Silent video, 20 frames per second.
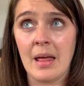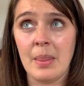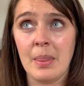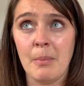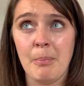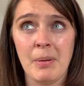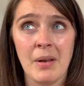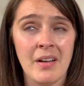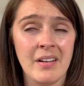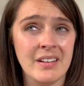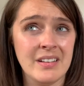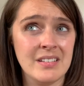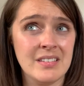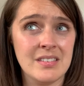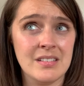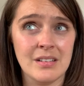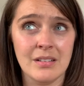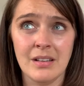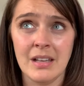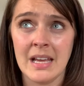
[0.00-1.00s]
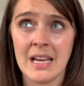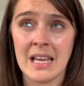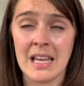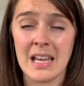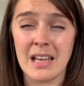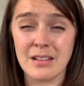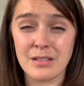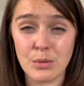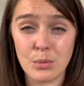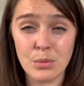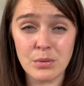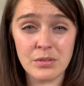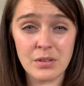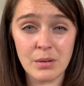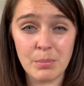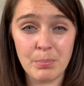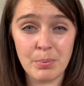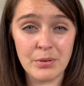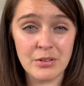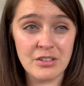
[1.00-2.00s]
The plant is still leggy. It's also
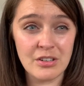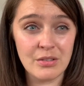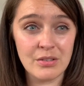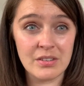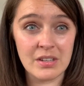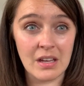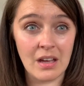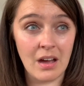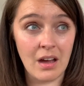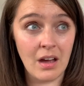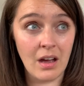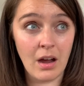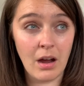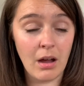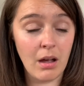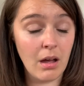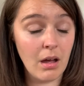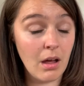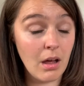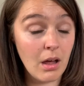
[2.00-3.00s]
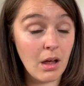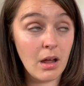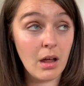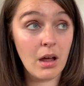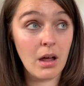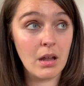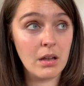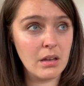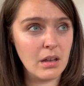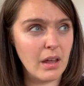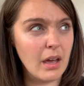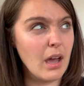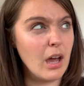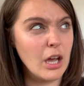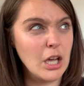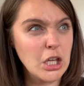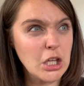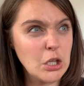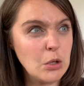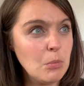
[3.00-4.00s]
producing like
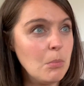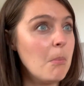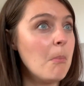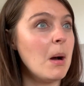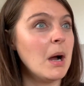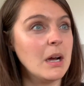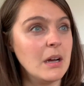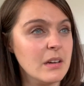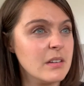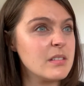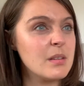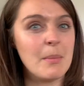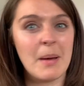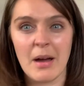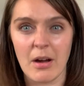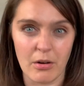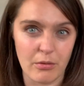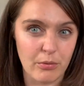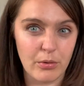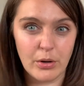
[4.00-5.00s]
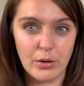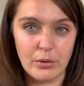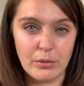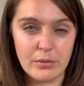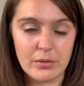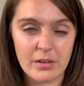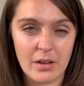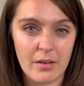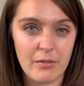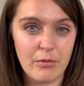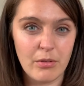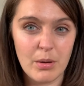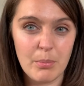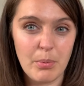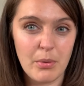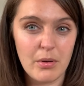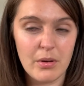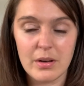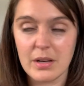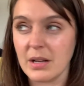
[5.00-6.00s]
a humongous amount of roots. I've
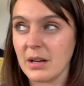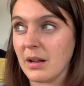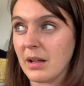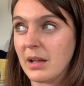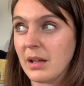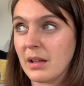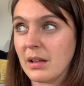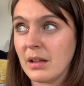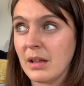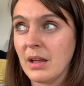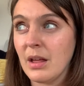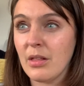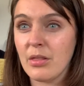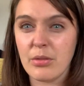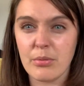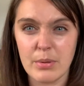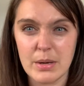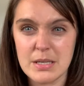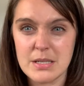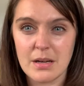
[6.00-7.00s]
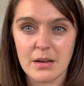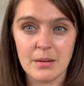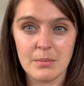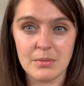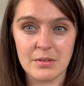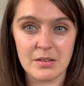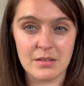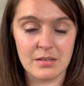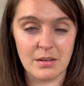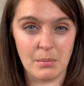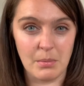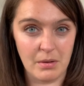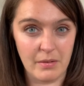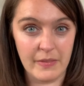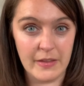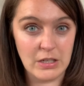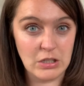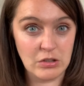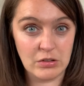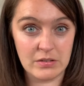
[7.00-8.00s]
repotted it like 3 times this summer, and
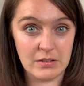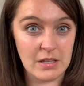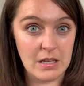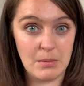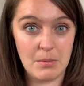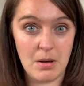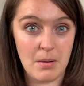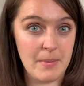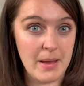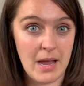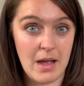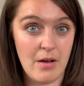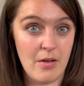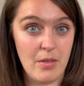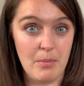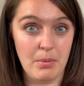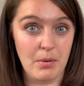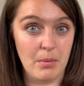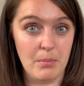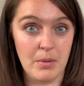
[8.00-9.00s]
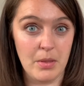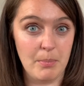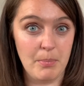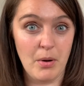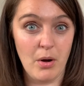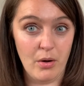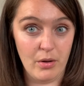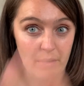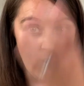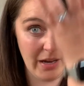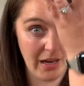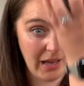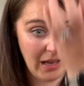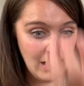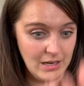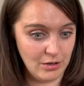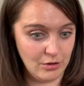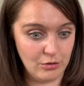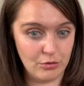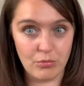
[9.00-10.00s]
they just keep coming out of the bottom of the pot like
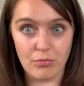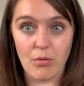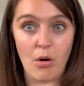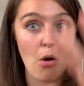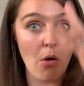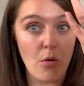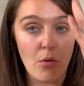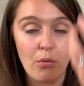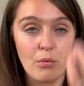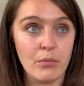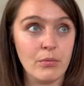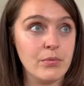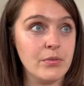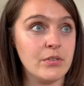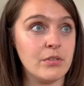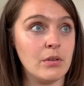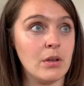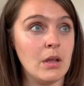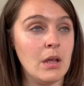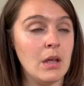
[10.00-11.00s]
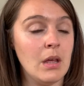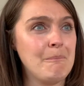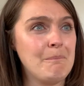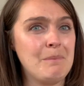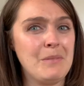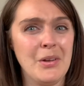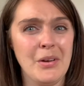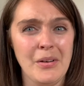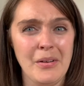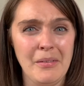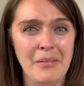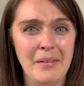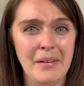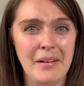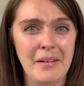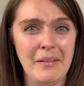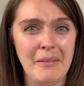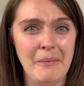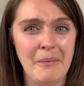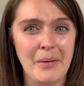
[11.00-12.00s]
in droves. So I don't really
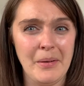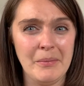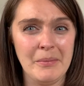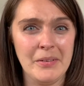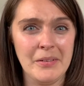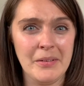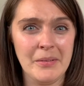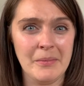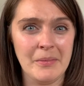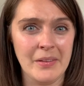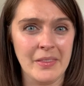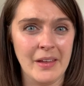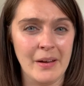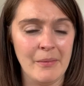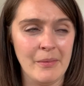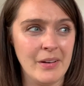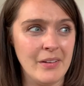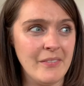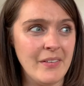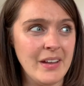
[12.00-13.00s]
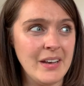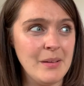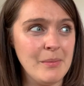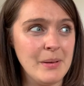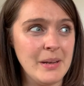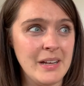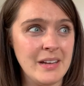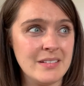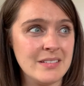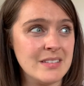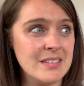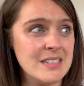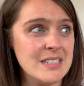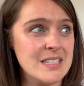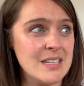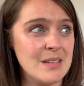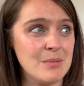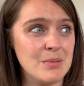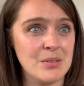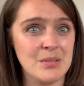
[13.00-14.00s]
know what I'm doing with that one. If anybody has any
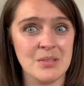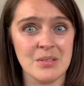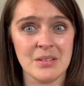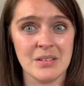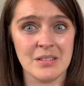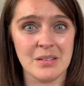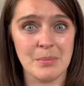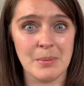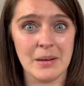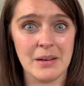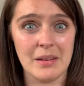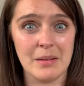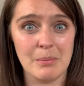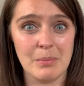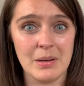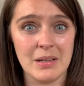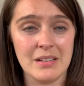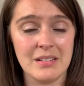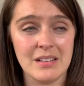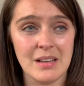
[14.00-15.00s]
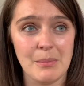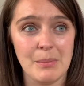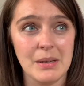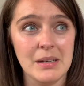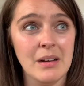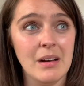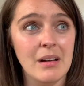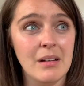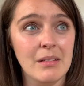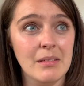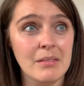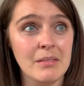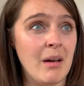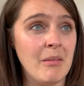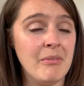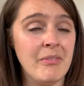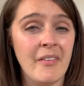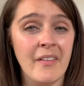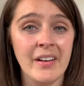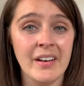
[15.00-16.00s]
tips or tricks about it, then please let me know. I'm
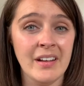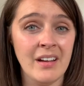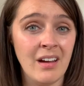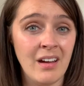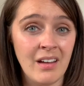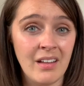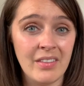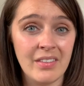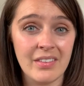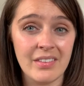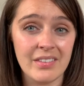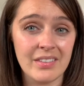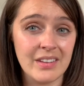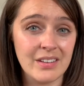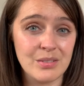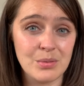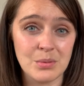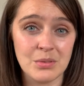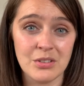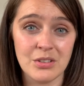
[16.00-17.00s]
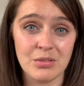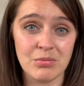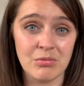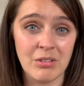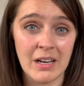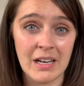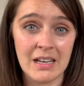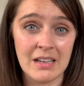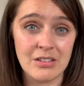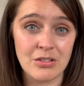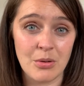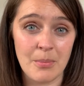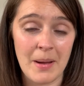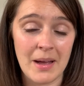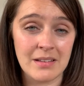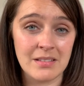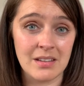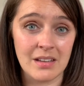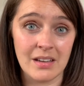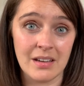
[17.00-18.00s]
finding this one just really
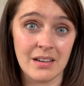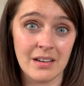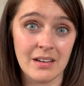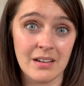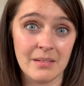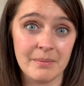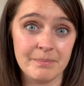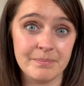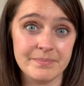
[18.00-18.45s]
dramatic.